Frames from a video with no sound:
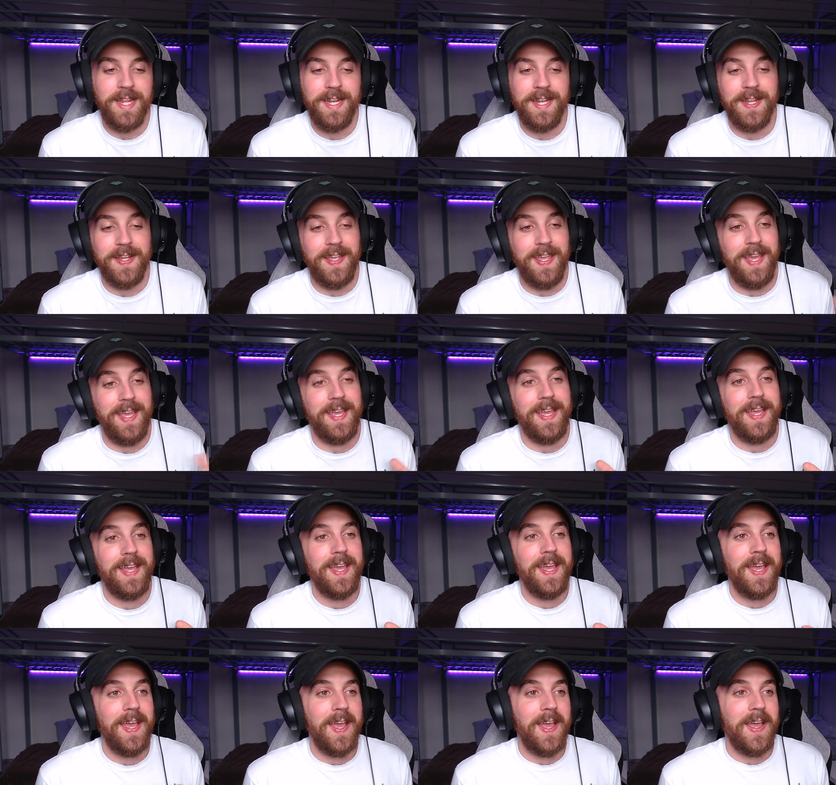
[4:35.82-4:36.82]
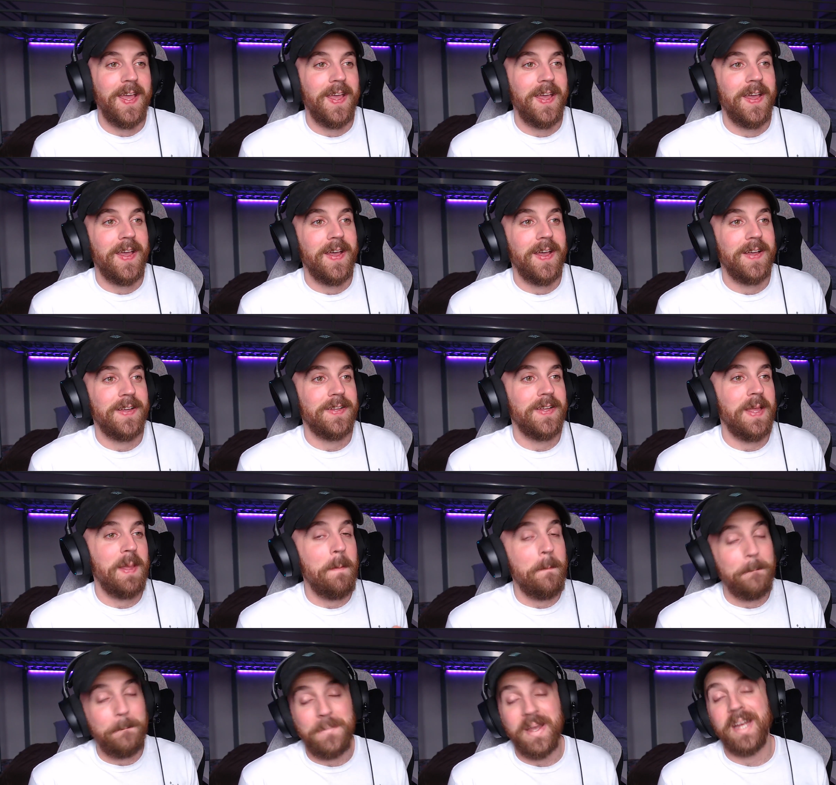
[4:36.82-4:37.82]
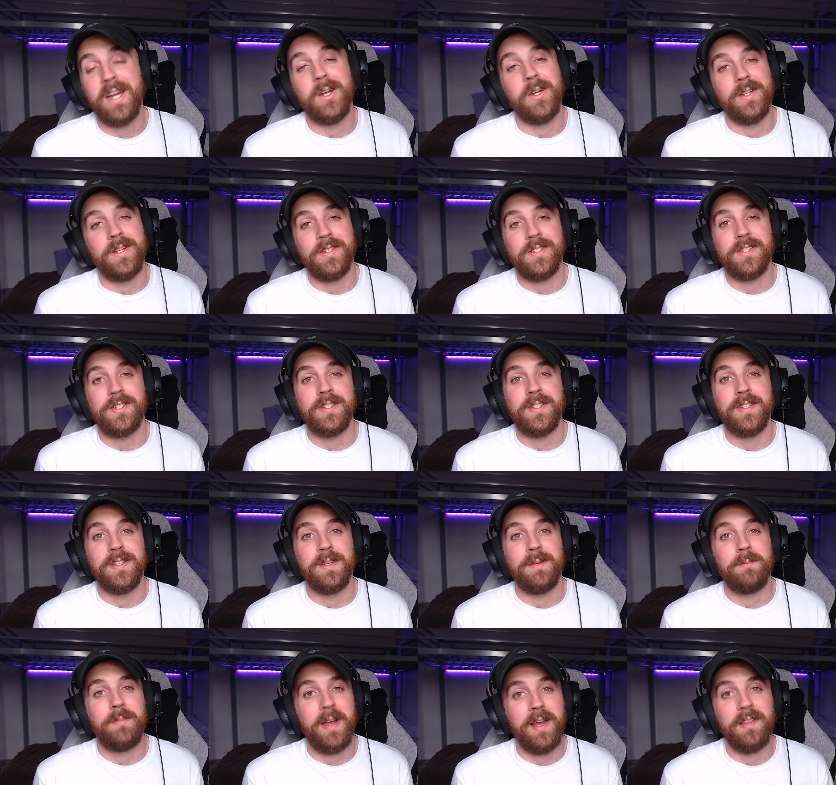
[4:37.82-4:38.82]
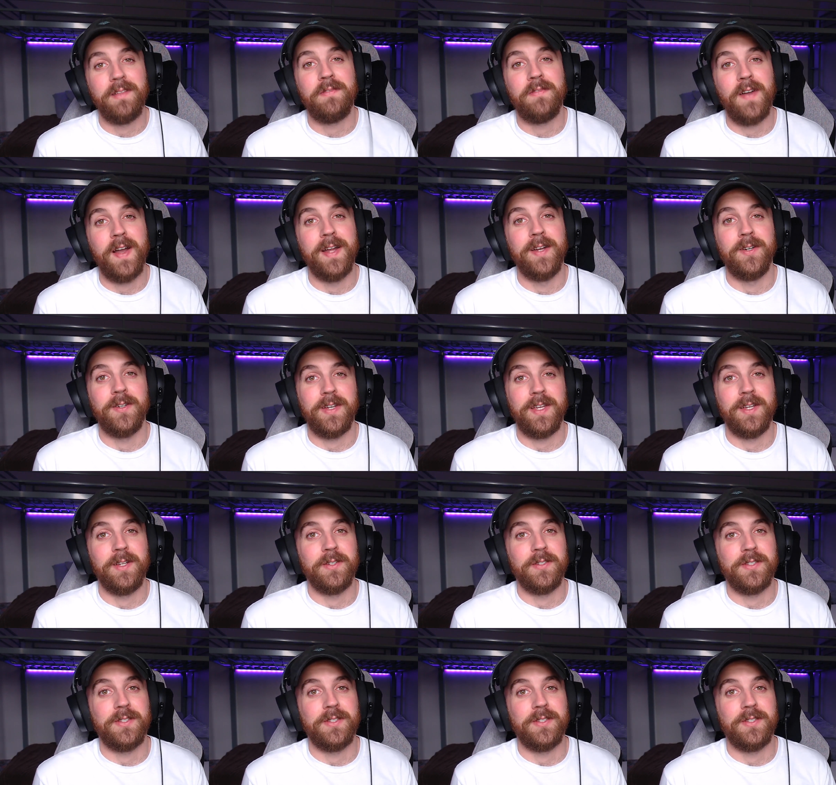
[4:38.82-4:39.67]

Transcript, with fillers: gonna get embarrassed by the final kill